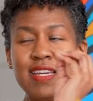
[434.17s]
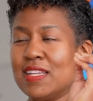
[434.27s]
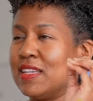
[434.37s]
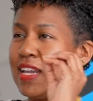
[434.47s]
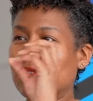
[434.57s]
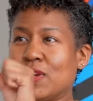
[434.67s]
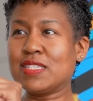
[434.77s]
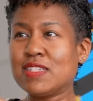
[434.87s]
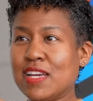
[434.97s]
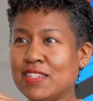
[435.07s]
Let it
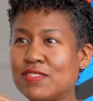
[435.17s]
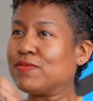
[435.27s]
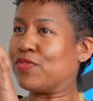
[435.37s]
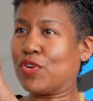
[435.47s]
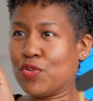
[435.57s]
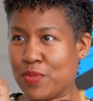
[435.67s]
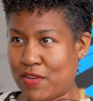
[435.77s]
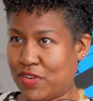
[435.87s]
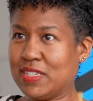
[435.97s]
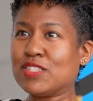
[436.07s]
resonate for
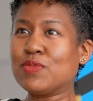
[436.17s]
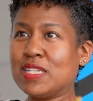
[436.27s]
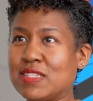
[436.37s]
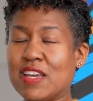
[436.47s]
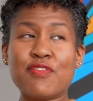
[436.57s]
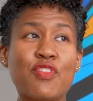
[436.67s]
whomever needs to resonate